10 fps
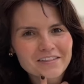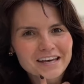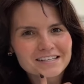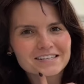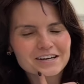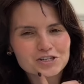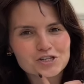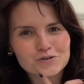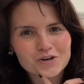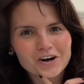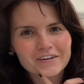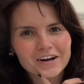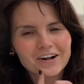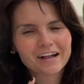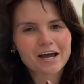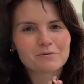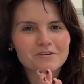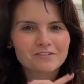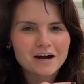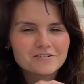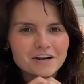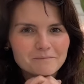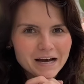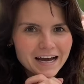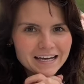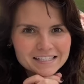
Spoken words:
this tutorial. I hope you found my